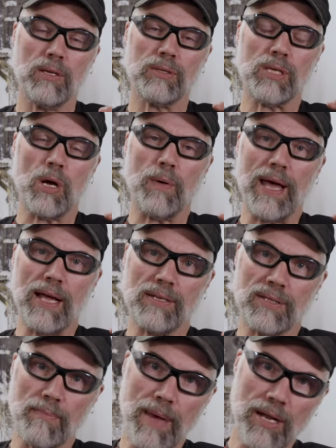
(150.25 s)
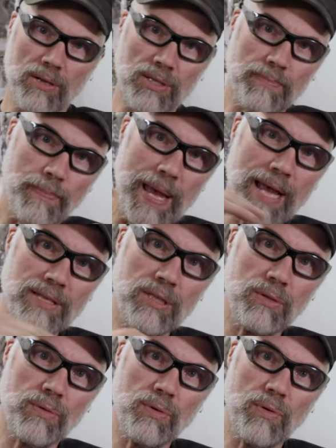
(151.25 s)
So as the metal's
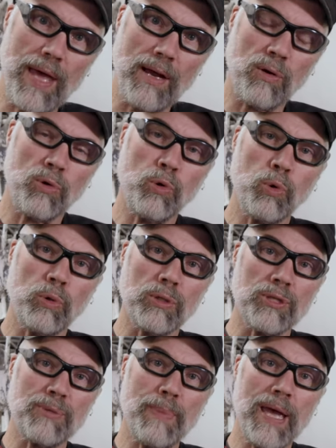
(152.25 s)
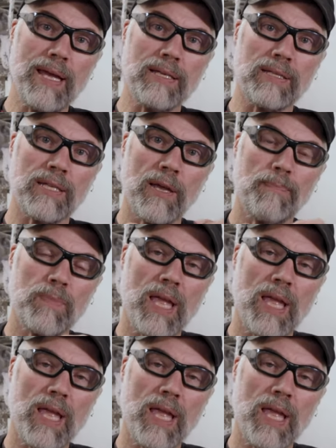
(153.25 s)
passing through that cooler space